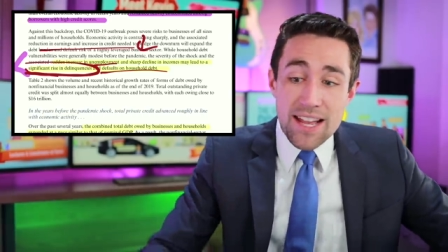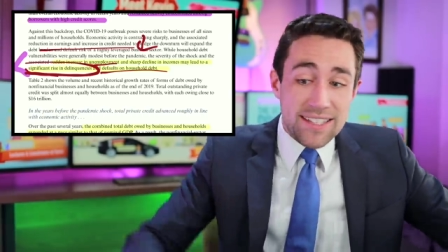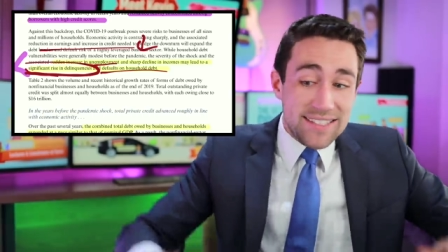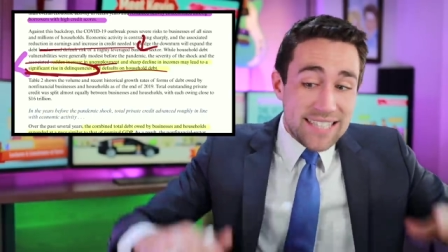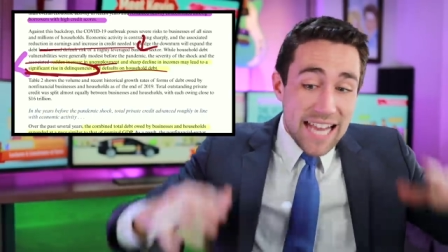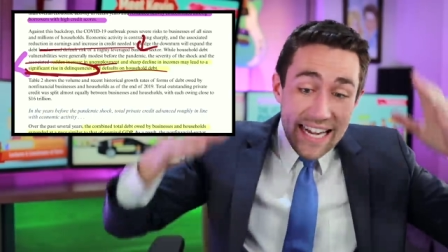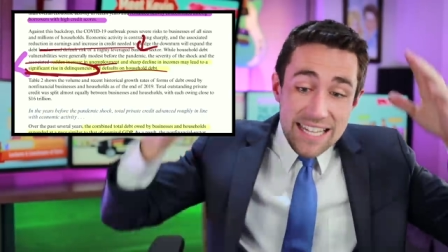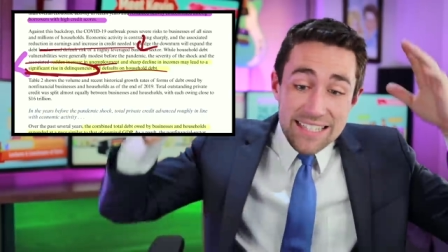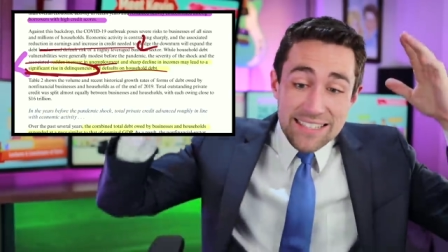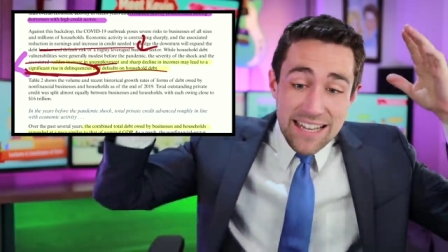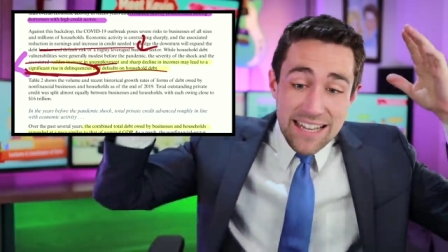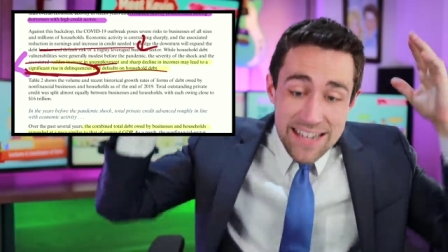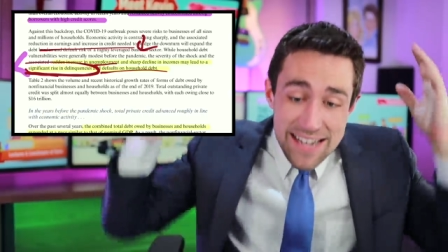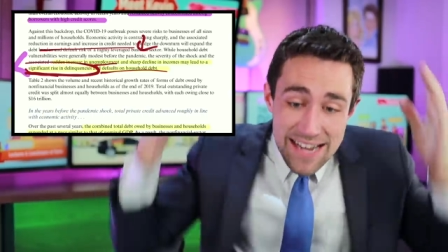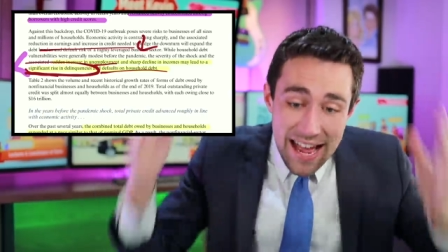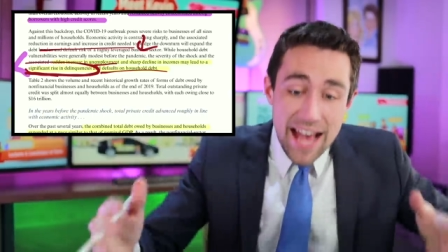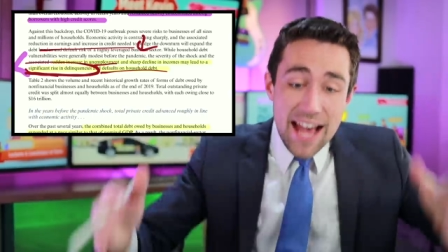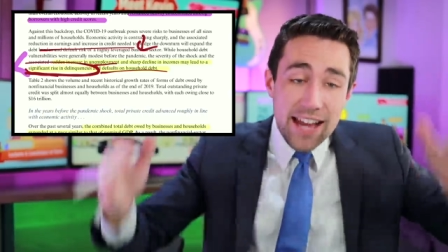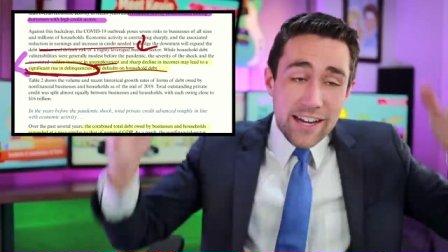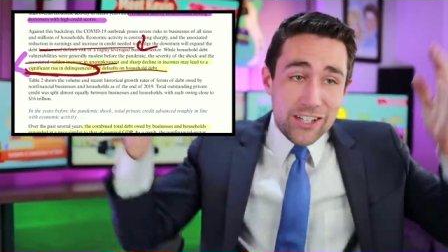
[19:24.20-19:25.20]
that is a
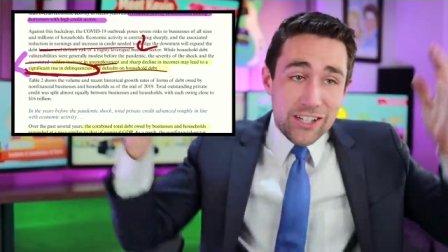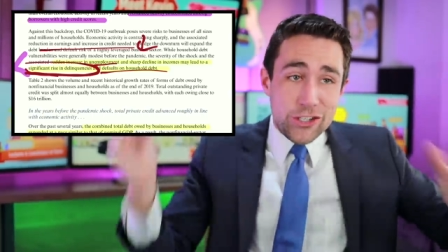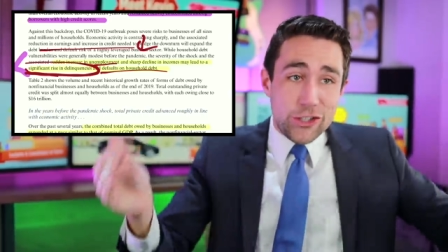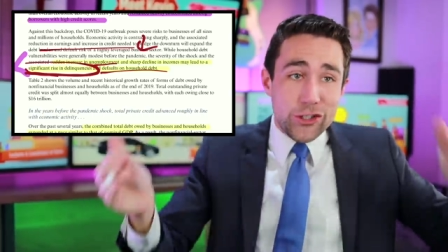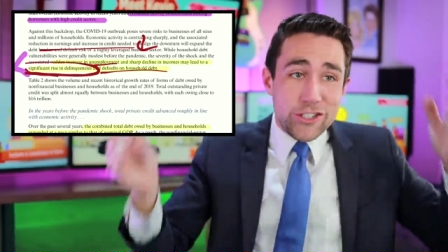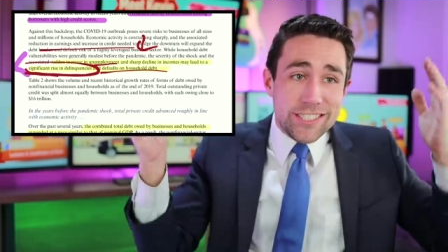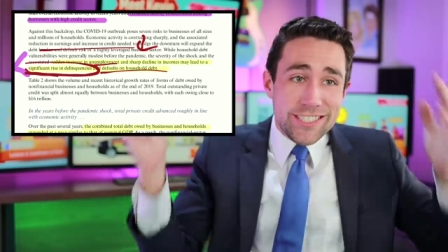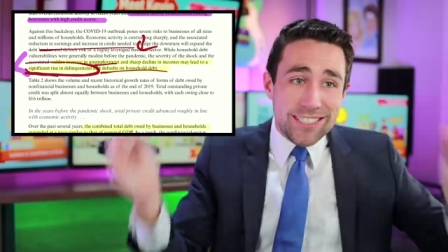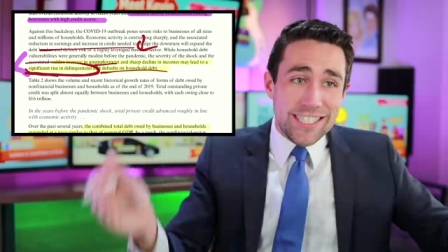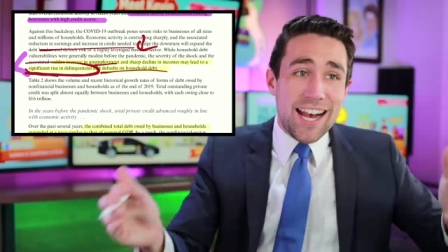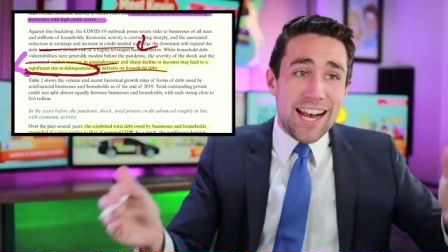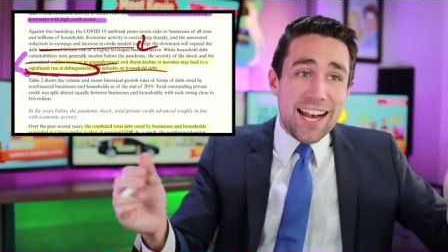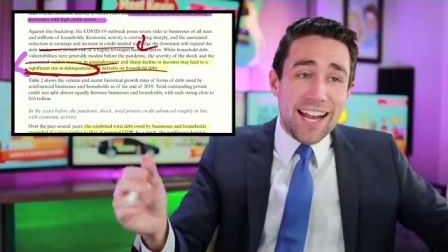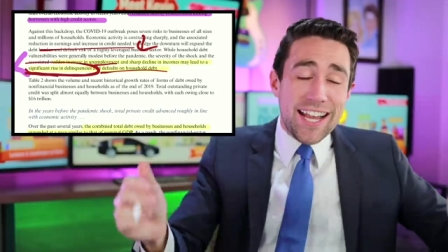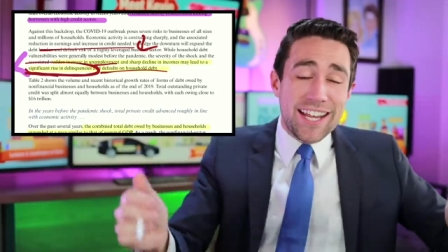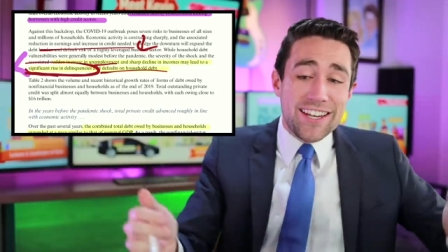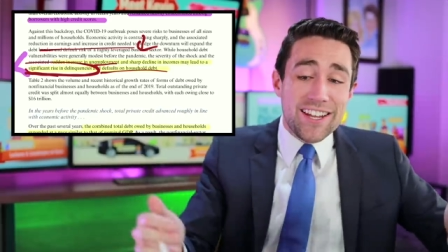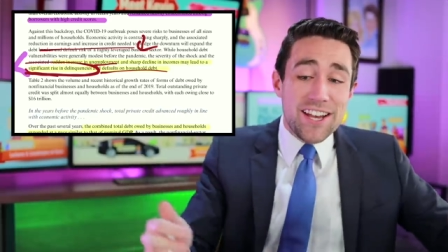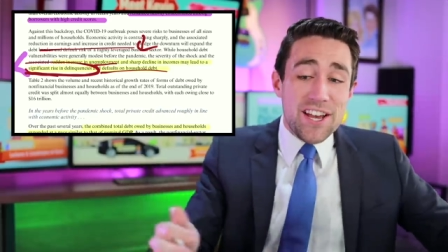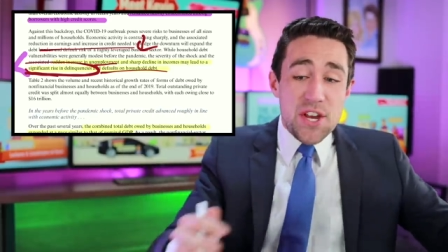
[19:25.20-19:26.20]
not a good
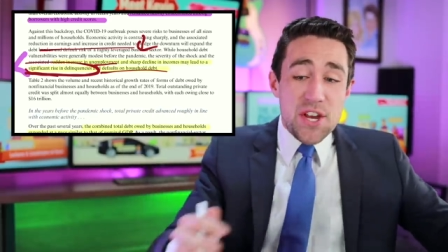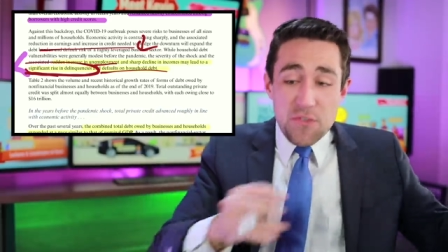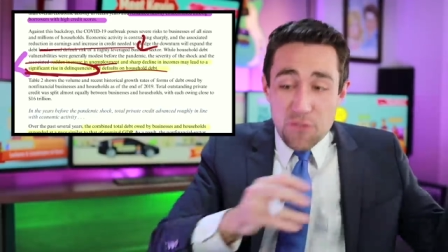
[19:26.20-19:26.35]
sign